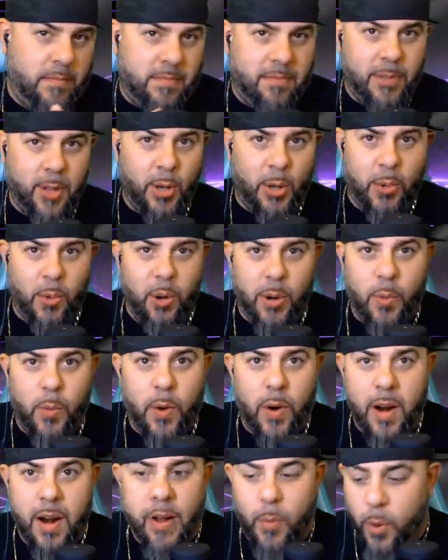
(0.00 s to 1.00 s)

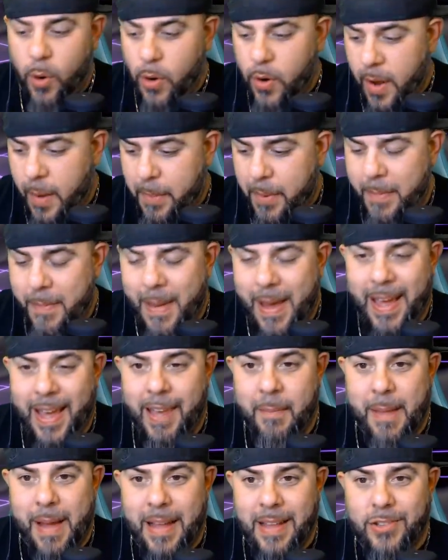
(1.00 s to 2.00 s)
Where do I put
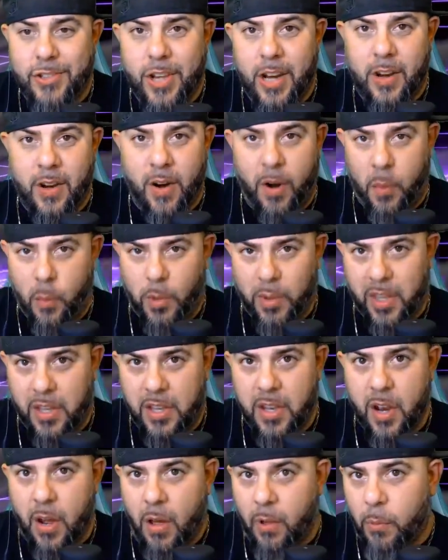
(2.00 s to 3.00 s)
my check card with the no